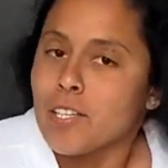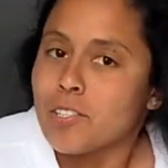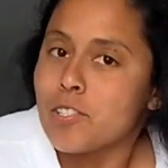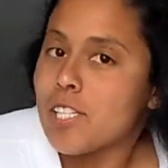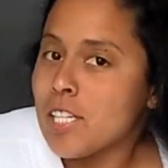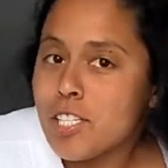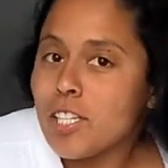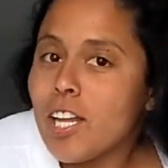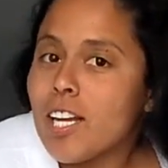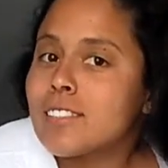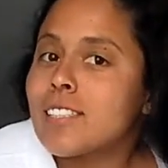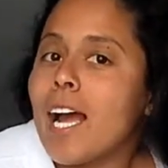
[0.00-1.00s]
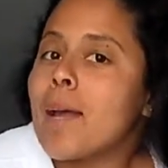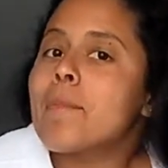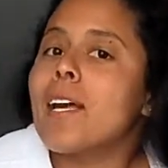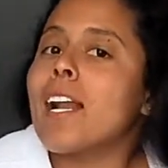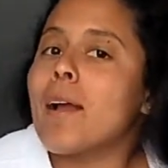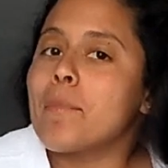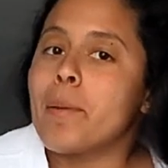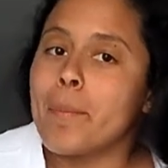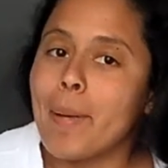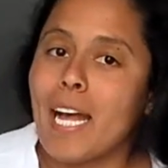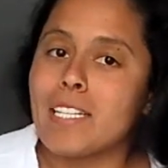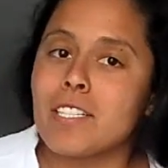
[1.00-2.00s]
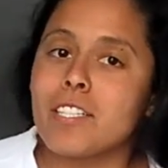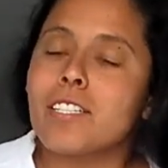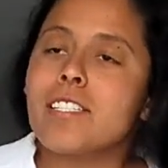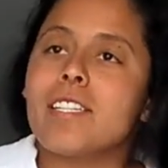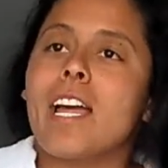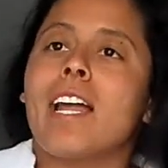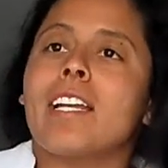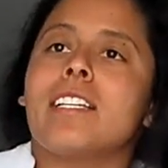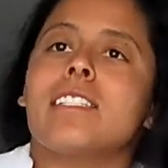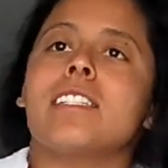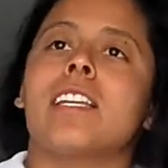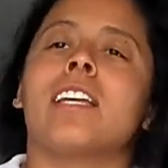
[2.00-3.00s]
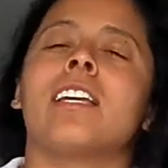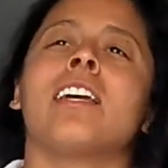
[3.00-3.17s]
such a long time that I'm ambassador status,